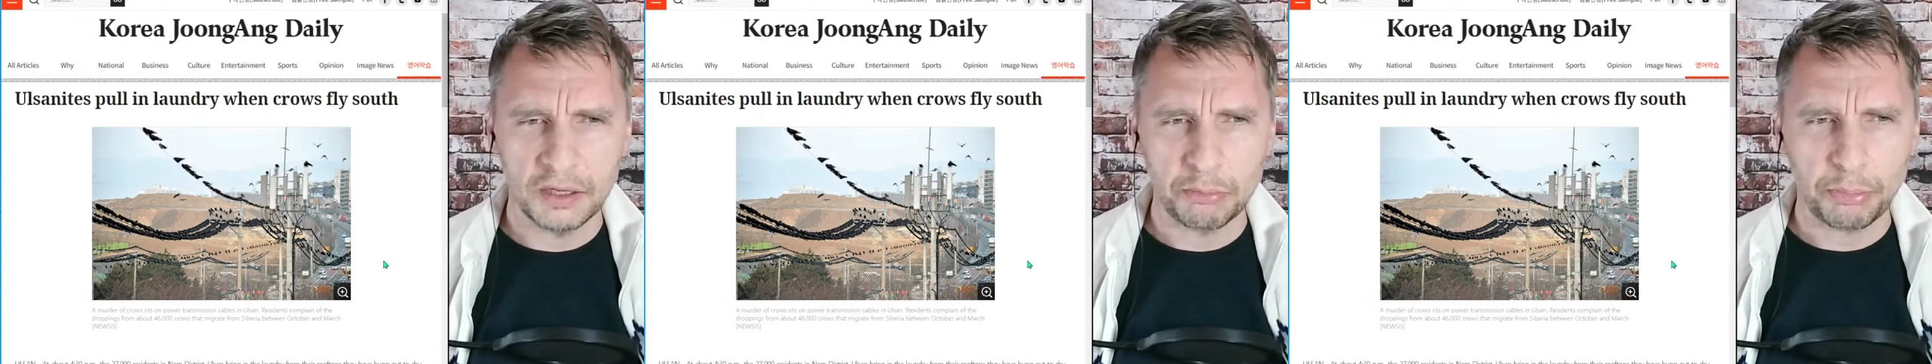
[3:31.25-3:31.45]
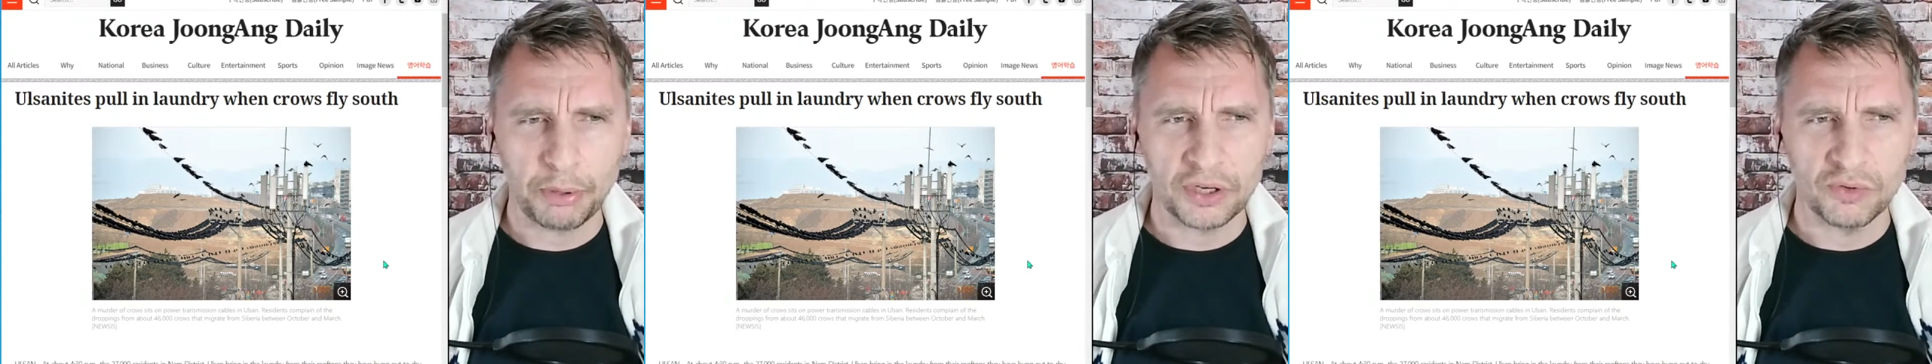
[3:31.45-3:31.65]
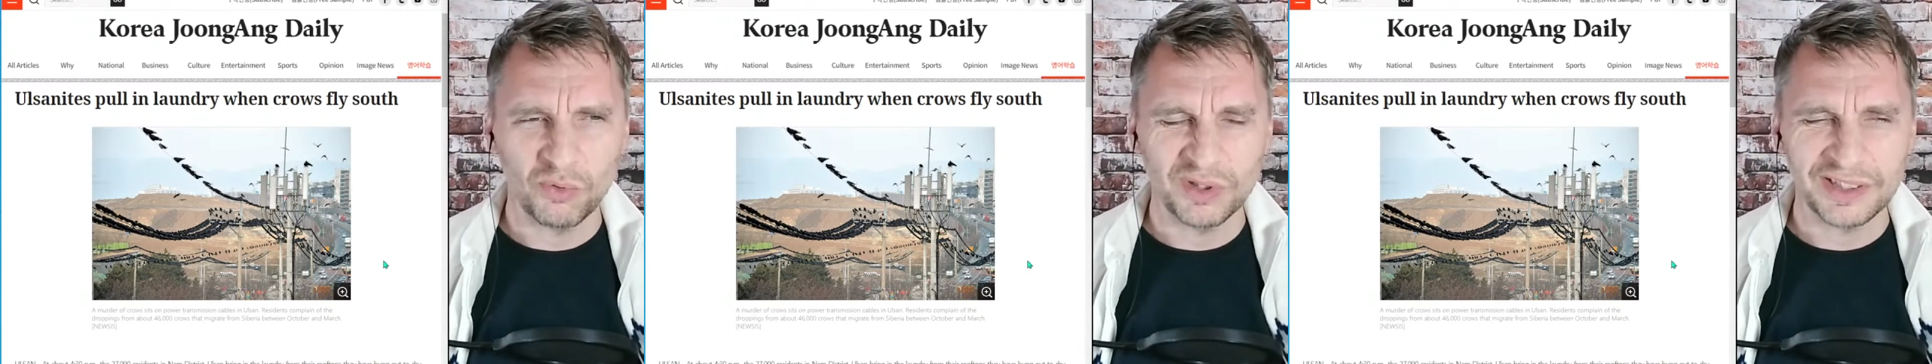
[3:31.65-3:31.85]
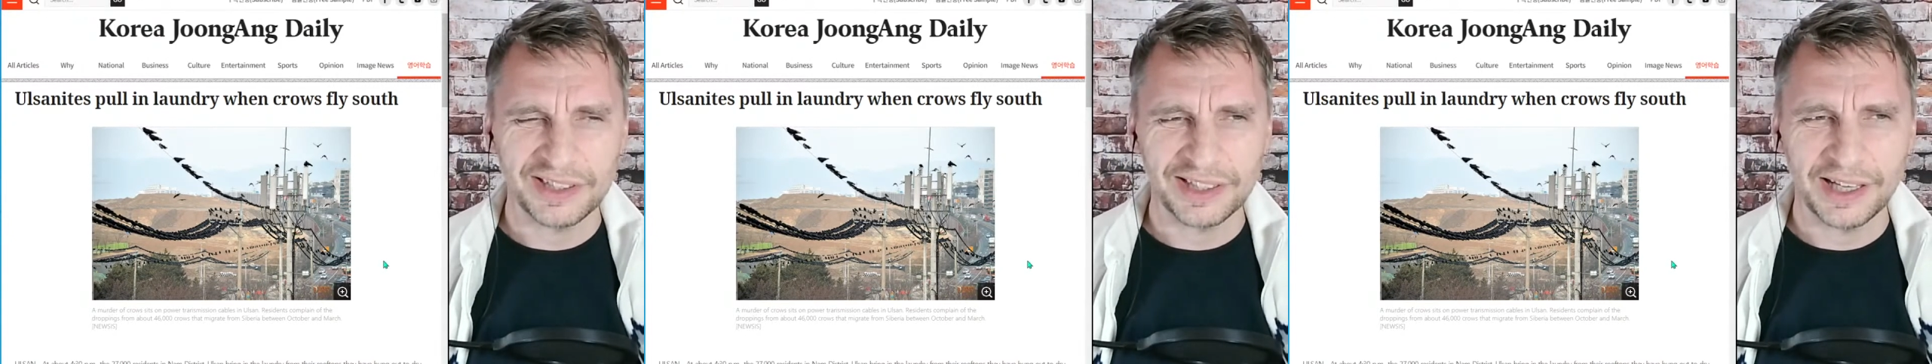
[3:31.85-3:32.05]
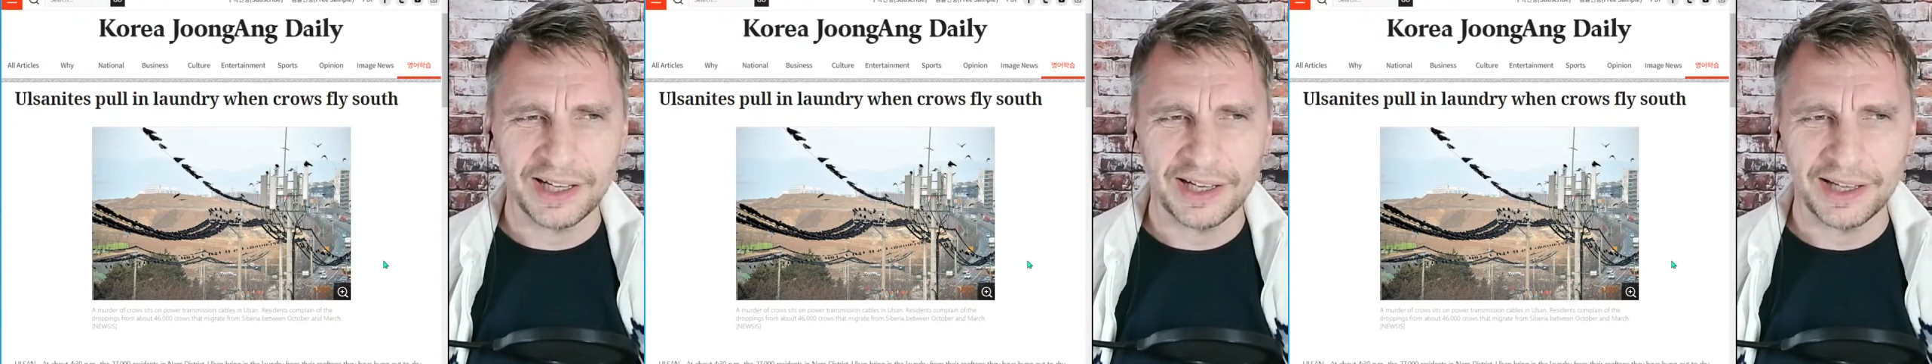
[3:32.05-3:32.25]
depart once
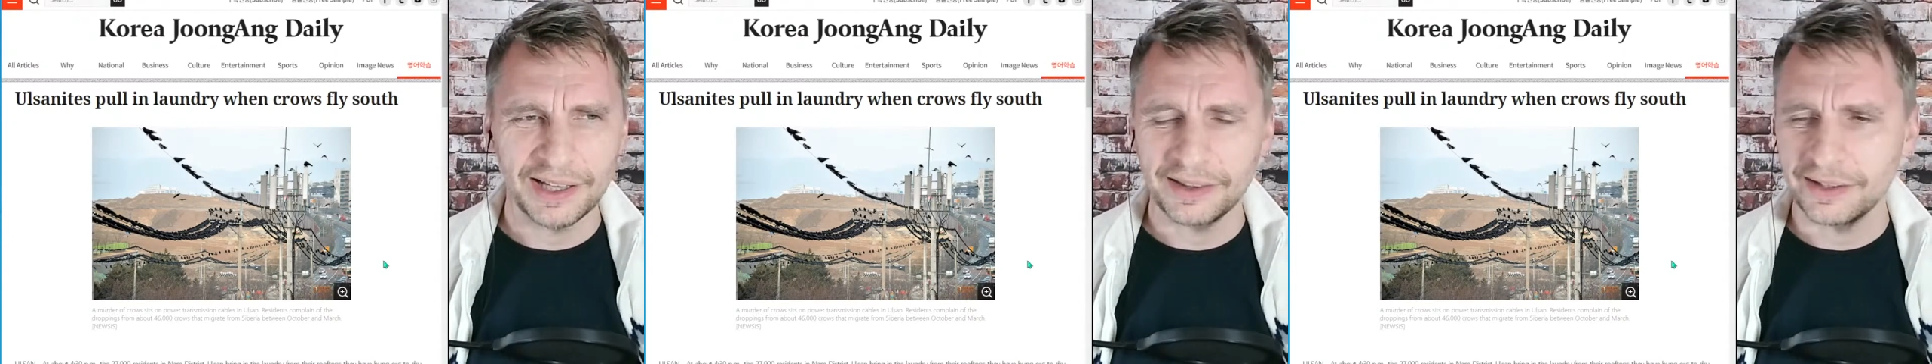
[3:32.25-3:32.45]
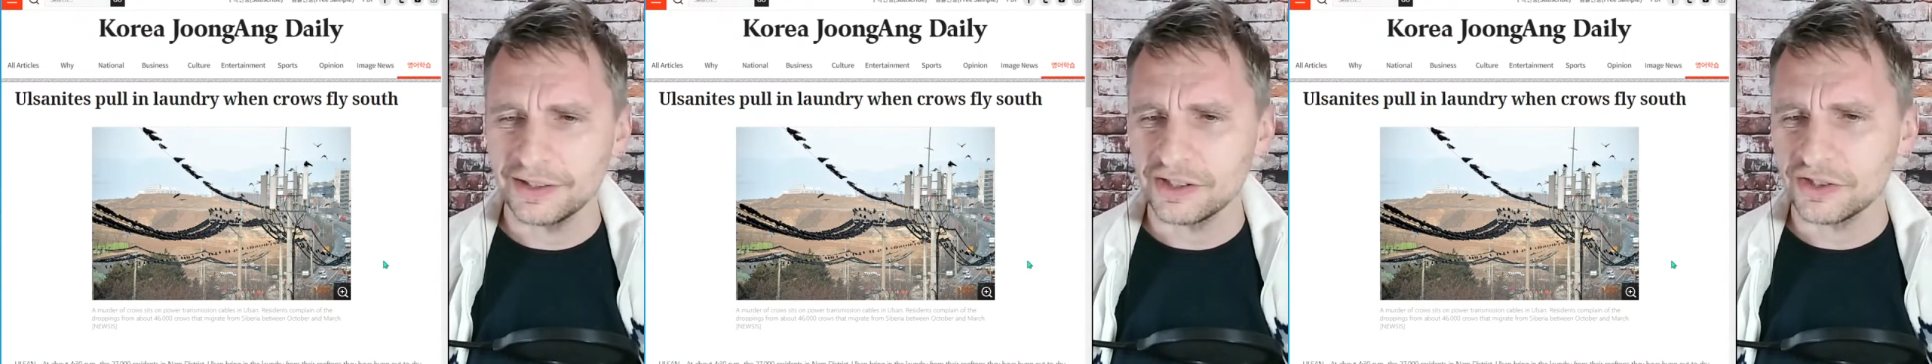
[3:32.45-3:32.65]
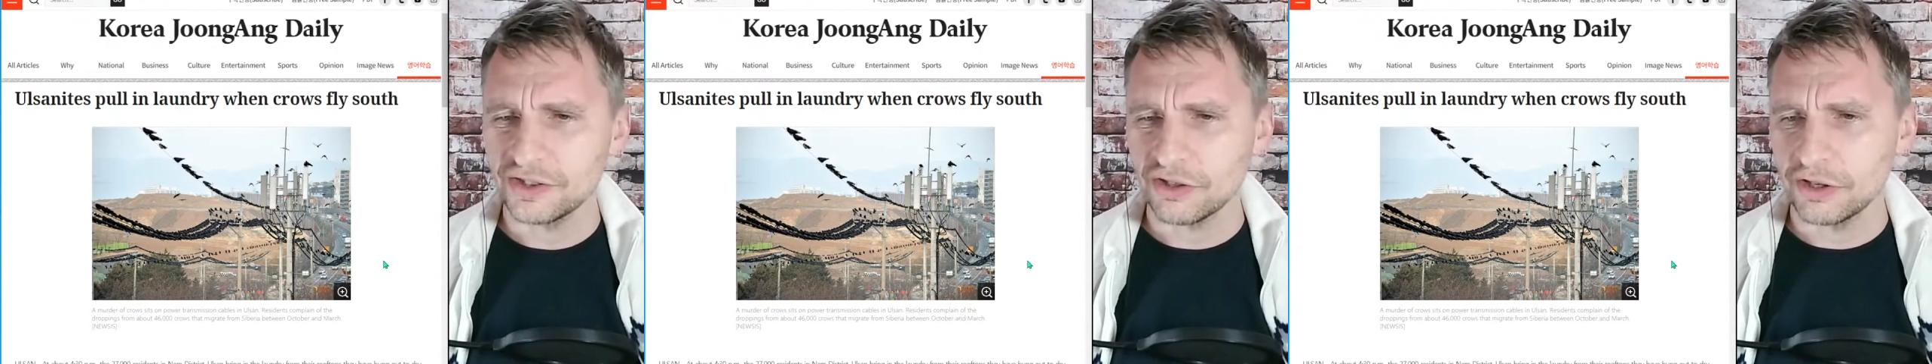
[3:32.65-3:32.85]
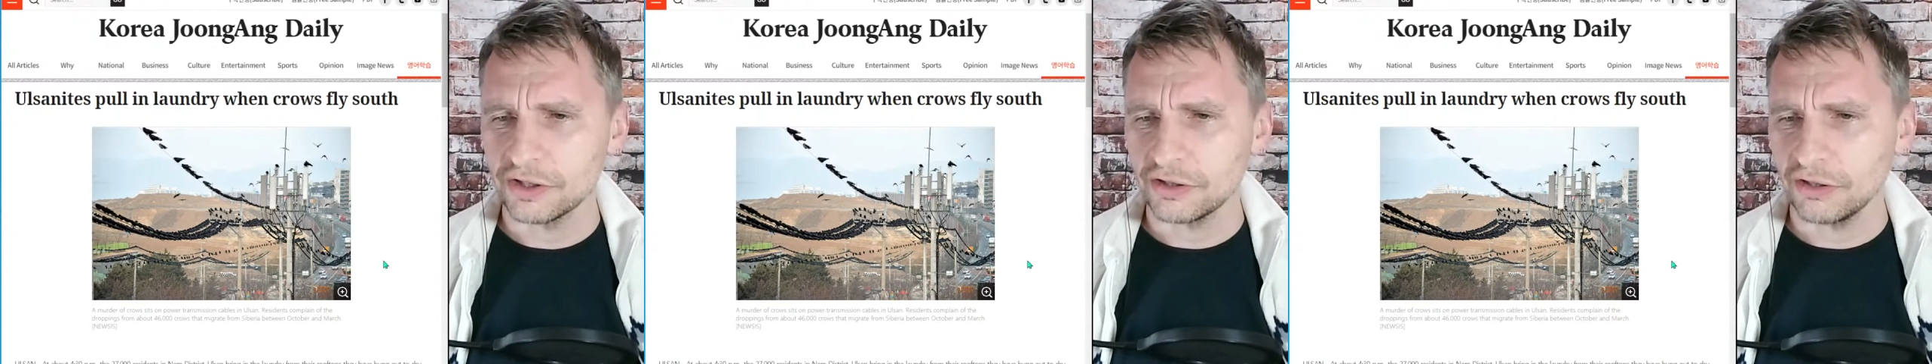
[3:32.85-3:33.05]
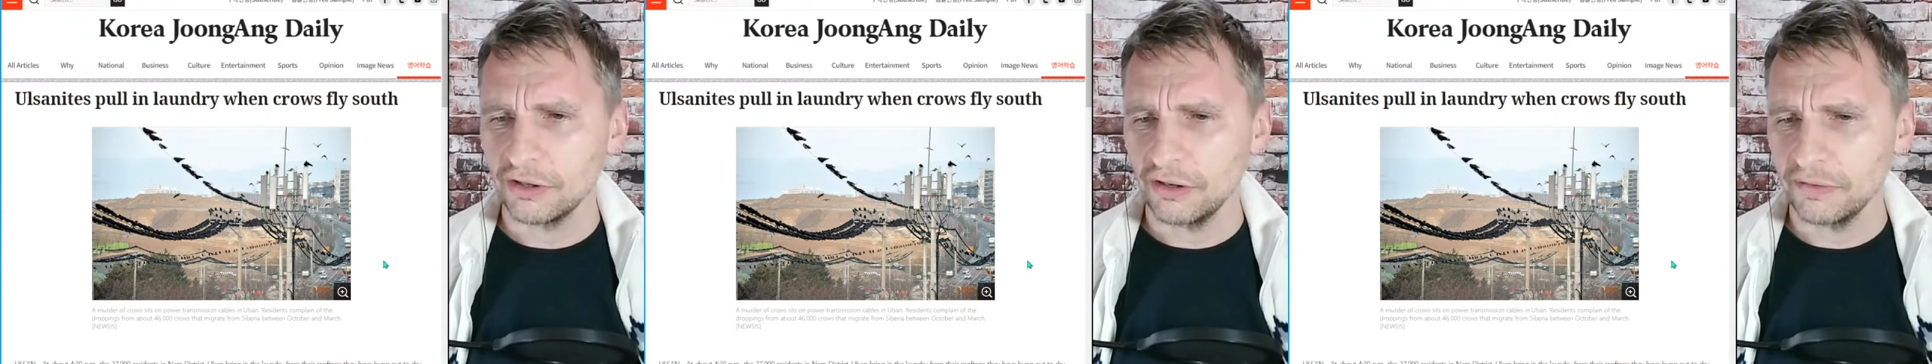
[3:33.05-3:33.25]
again at the
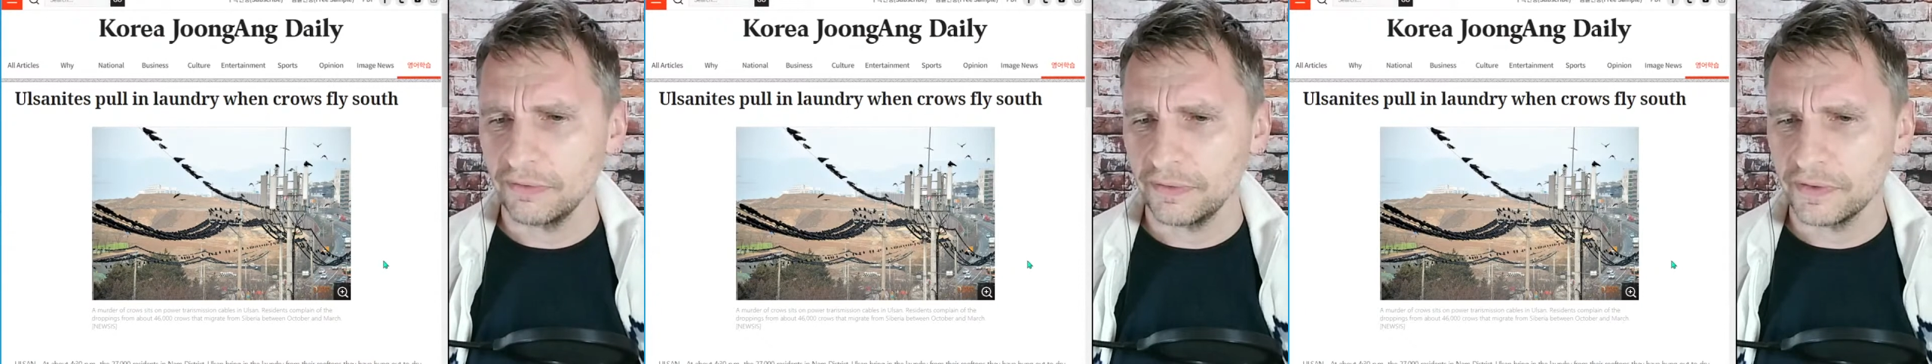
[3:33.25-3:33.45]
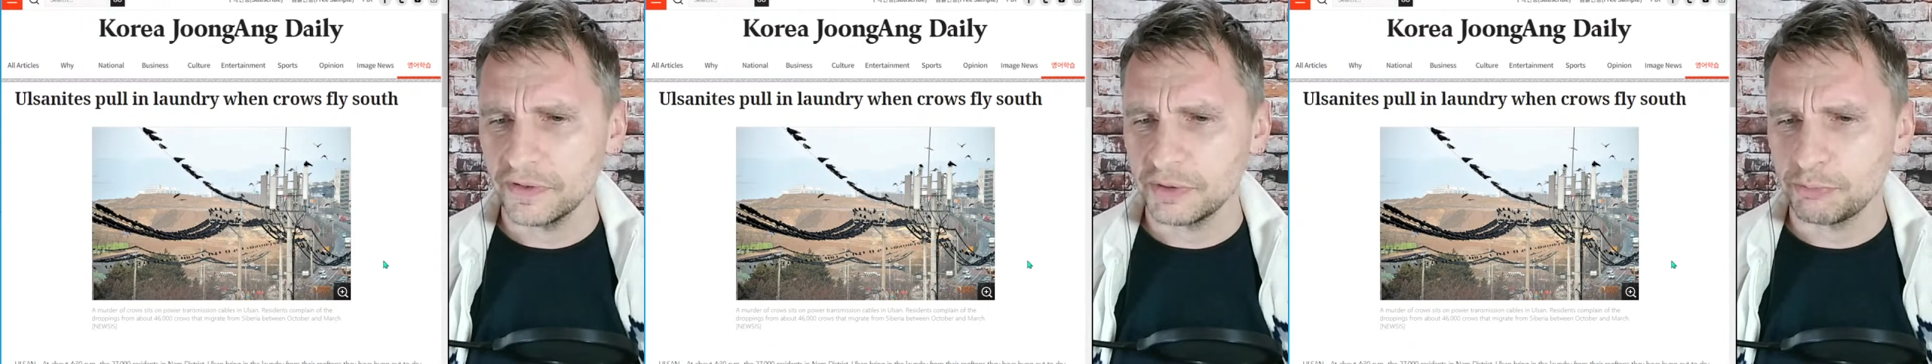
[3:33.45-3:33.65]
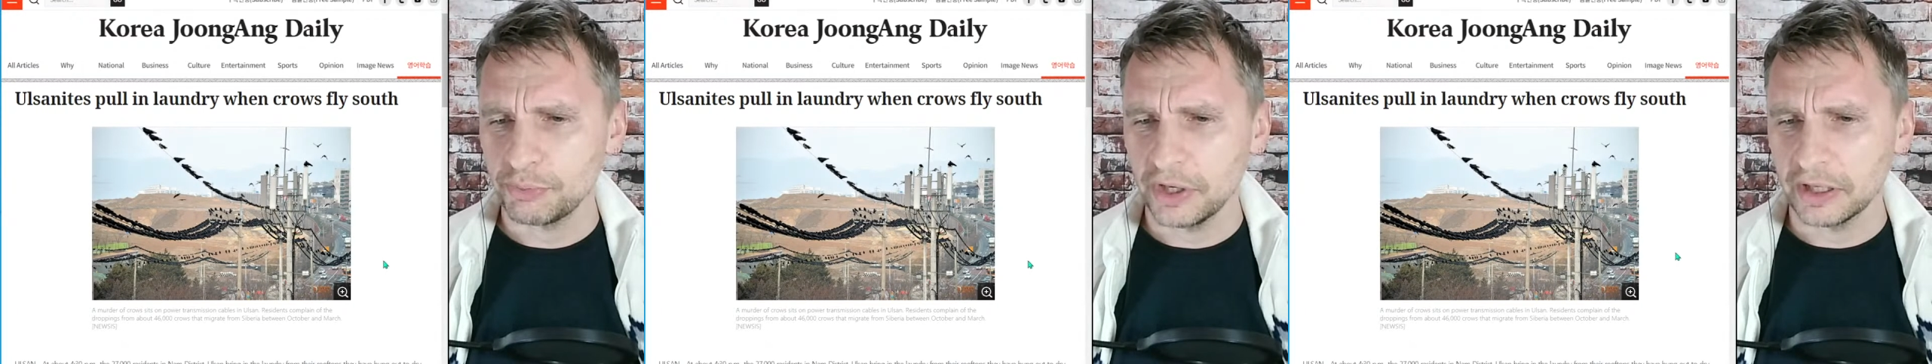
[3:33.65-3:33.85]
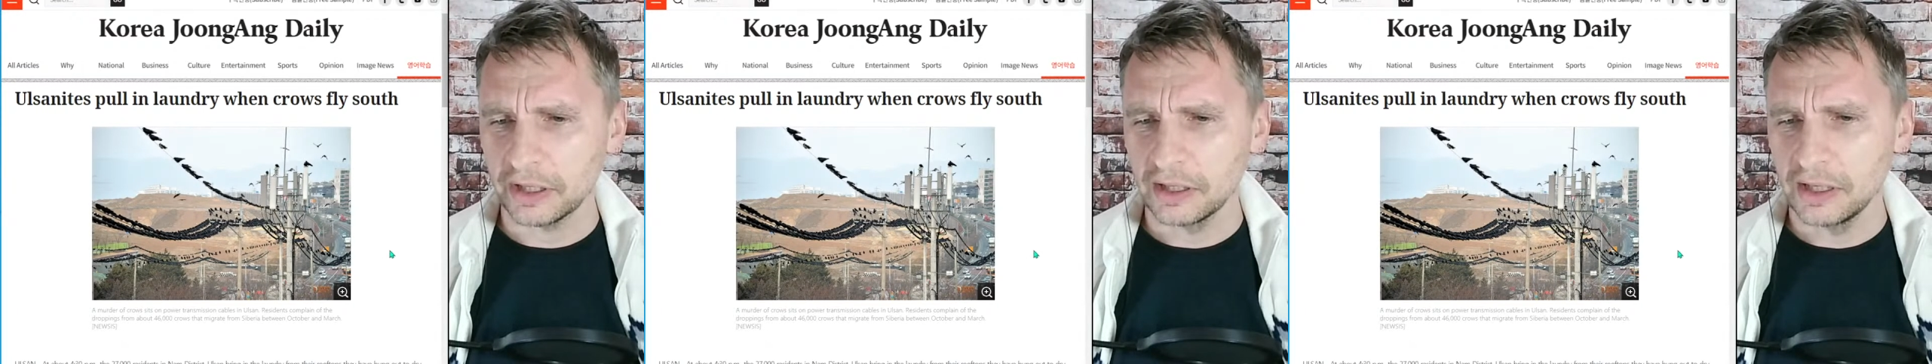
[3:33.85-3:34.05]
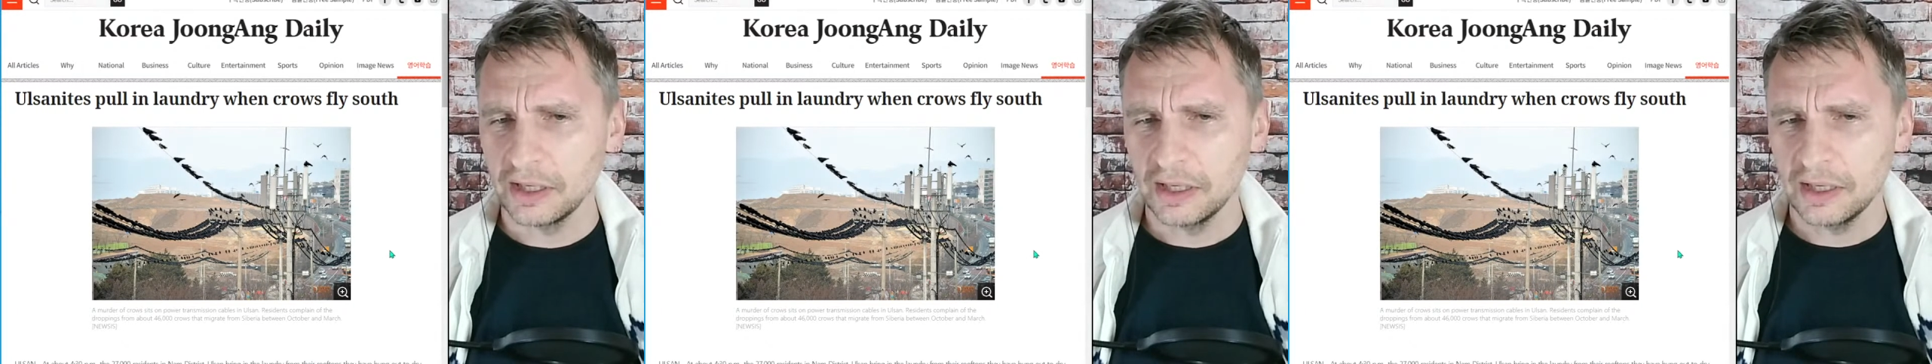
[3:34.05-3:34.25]
start of spring,